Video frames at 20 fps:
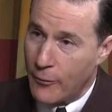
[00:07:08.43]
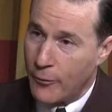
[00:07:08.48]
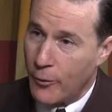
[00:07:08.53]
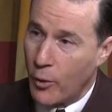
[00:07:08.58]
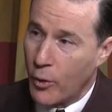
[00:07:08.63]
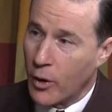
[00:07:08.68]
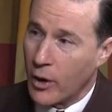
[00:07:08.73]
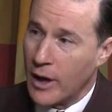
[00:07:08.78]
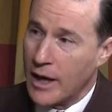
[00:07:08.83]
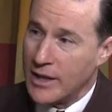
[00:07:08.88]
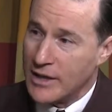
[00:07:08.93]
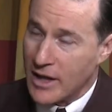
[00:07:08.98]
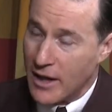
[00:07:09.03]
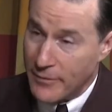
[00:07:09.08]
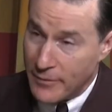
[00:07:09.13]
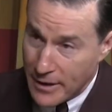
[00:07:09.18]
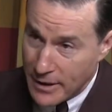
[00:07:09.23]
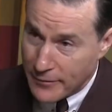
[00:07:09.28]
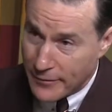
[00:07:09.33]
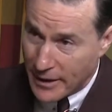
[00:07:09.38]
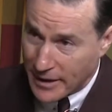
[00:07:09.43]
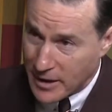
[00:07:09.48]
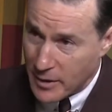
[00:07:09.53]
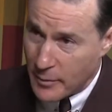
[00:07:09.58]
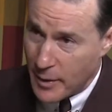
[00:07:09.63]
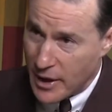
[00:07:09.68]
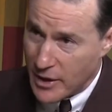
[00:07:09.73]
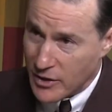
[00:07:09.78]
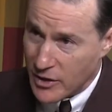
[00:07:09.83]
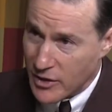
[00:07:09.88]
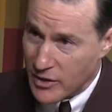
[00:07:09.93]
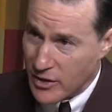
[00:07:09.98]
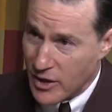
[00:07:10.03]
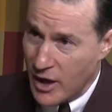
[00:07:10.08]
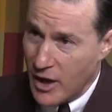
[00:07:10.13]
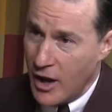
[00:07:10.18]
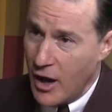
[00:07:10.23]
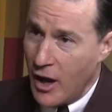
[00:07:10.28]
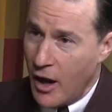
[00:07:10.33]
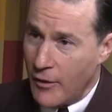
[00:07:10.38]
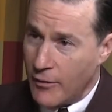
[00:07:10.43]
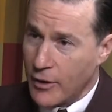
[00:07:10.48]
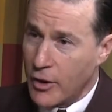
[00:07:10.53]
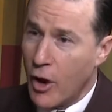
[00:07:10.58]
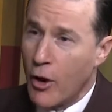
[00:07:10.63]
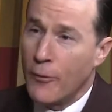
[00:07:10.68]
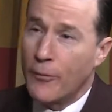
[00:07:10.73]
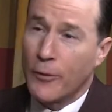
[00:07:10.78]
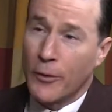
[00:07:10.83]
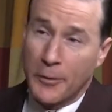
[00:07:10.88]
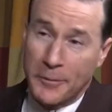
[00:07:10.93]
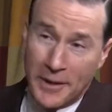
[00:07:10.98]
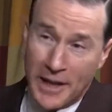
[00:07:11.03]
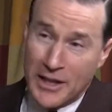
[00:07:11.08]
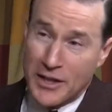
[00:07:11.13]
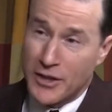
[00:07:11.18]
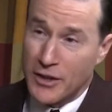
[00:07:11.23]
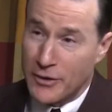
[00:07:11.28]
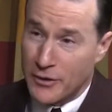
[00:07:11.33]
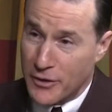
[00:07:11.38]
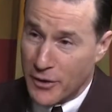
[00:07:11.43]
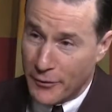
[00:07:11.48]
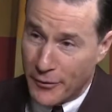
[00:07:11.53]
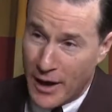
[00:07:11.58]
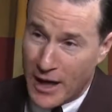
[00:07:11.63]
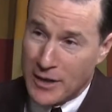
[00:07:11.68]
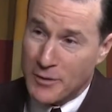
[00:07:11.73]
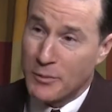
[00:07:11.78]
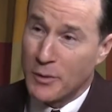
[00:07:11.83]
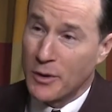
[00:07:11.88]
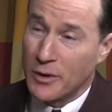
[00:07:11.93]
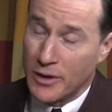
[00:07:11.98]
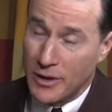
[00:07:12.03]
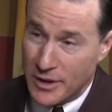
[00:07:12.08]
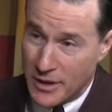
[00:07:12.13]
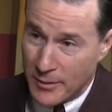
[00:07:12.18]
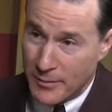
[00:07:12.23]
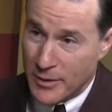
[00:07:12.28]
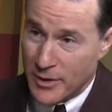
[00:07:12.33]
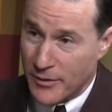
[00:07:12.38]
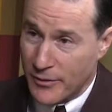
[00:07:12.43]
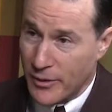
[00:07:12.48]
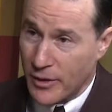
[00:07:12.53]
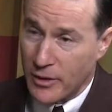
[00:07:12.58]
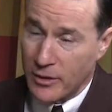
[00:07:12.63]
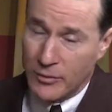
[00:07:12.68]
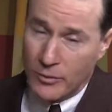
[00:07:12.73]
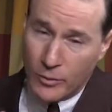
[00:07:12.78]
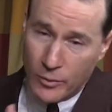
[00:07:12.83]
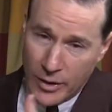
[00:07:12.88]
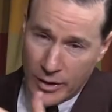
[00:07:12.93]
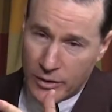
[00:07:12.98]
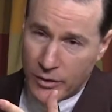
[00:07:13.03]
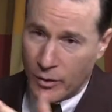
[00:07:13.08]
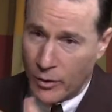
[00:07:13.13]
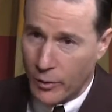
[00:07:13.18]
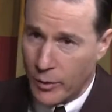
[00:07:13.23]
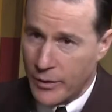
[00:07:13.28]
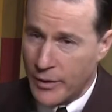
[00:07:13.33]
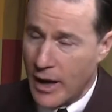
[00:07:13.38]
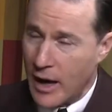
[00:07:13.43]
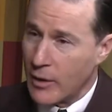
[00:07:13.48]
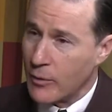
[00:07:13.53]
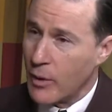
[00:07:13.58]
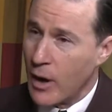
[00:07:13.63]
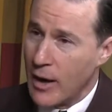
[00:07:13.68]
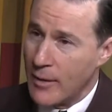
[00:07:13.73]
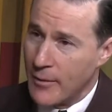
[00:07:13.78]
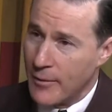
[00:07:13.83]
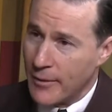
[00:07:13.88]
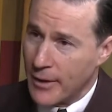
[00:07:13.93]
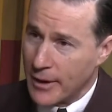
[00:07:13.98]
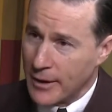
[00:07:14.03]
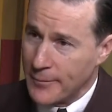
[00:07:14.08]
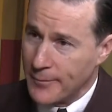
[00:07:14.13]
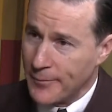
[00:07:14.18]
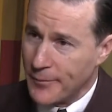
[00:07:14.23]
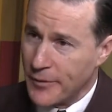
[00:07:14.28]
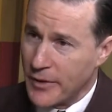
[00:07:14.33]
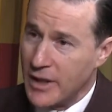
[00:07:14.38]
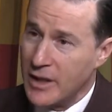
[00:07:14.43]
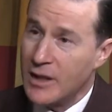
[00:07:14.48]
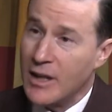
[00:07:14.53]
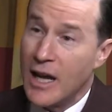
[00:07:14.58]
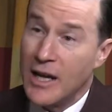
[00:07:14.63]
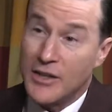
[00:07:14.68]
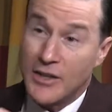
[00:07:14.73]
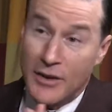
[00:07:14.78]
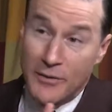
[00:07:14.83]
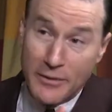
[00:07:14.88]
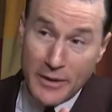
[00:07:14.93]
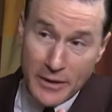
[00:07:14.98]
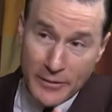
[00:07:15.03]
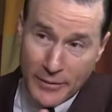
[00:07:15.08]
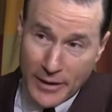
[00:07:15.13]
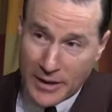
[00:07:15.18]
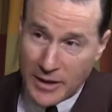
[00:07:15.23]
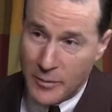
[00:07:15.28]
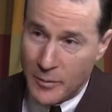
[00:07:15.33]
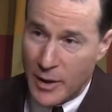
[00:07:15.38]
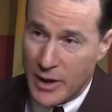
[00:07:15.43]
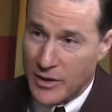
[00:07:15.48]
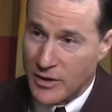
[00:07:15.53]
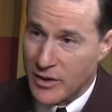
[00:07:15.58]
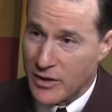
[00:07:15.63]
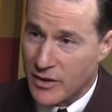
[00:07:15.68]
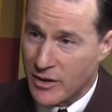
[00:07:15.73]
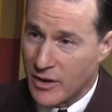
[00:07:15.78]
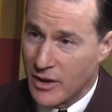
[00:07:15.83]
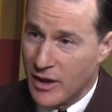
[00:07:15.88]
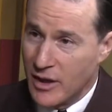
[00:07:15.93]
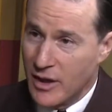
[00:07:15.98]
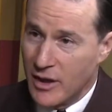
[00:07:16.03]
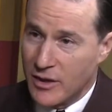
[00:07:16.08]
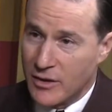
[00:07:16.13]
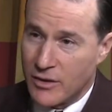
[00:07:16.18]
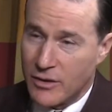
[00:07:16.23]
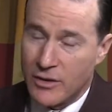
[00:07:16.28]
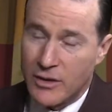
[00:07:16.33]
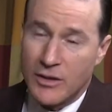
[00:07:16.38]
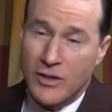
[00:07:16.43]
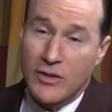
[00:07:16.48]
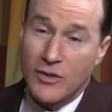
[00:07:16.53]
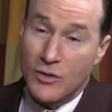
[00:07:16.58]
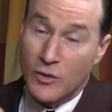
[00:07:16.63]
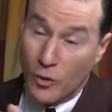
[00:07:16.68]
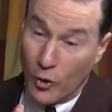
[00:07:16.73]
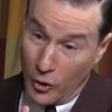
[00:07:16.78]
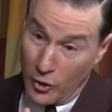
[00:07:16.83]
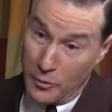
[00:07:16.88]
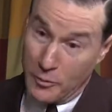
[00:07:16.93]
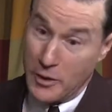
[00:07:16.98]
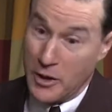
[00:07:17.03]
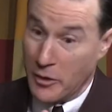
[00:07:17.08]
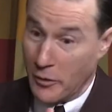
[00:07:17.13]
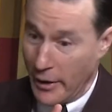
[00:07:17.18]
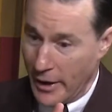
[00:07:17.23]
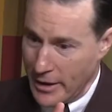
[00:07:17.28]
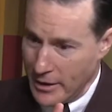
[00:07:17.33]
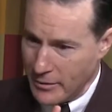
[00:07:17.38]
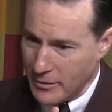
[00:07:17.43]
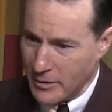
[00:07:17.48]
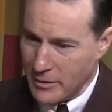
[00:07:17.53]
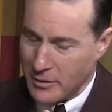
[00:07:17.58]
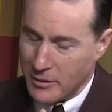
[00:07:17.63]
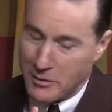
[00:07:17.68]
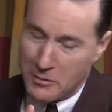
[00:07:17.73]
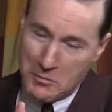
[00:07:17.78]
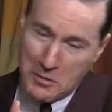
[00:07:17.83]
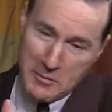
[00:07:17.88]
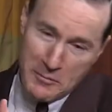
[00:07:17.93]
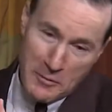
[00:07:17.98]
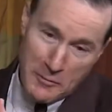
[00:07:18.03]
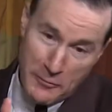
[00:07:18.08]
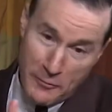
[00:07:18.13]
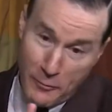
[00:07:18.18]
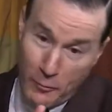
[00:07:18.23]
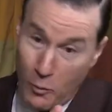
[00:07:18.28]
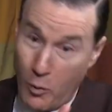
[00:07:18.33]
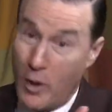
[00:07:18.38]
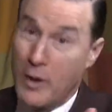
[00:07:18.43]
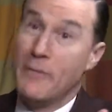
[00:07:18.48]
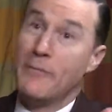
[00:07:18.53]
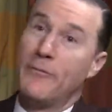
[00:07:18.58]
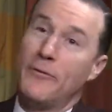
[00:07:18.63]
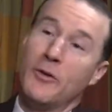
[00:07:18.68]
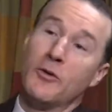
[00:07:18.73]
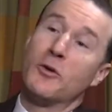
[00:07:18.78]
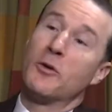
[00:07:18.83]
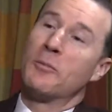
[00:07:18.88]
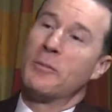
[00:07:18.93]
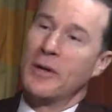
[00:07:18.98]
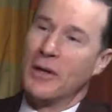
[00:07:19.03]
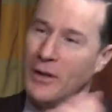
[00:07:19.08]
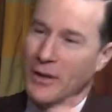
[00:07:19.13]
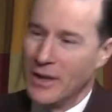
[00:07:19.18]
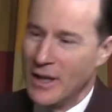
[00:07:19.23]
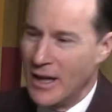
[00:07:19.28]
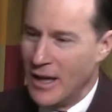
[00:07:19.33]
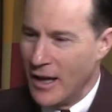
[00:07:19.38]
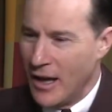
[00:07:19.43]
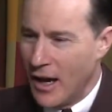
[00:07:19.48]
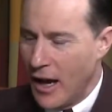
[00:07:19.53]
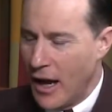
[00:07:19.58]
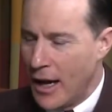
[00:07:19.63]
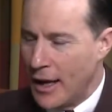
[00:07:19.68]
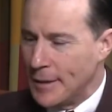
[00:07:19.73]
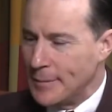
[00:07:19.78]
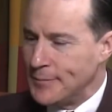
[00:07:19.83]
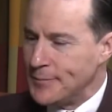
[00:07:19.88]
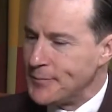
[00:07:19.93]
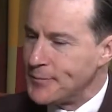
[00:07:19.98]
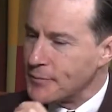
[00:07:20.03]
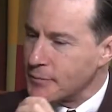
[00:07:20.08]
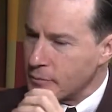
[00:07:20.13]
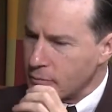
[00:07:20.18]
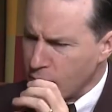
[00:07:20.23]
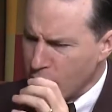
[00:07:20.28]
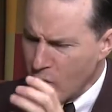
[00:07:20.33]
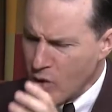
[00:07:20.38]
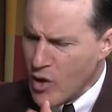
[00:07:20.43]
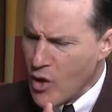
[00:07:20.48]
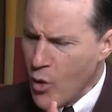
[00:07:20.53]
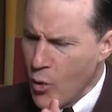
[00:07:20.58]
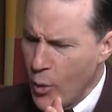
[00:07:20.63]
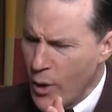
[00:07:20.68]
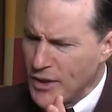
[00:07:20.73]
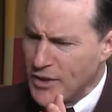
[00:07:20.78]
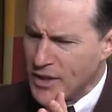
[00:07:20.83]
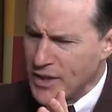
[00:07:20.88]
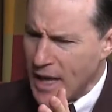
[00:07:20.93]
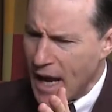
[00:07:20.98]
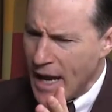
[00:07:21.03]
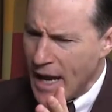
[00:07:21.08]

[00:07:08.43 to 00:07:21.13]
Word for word: for HIV-infected patients of a co-formulation of sofosbuvir and Ledipasvir with or without ribavirin in HIV-infected patients. So this is going to be great, even one fewer pill. Um, once a